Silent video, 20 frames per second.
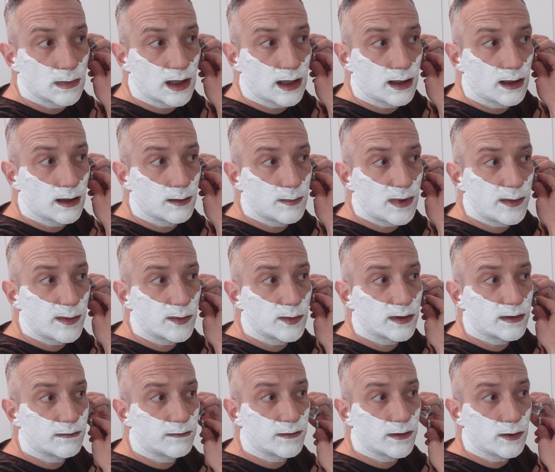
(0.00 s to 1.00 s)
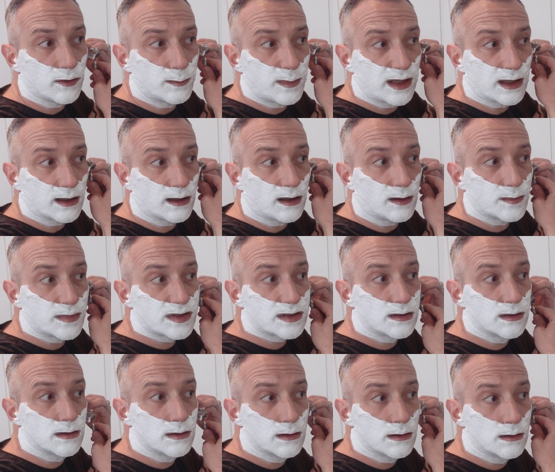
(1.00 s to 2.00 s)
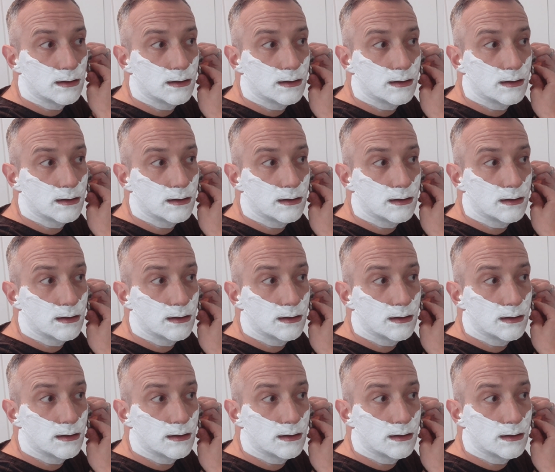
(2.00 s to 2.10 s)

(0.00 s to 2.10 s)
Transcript: maybe with a few pickups.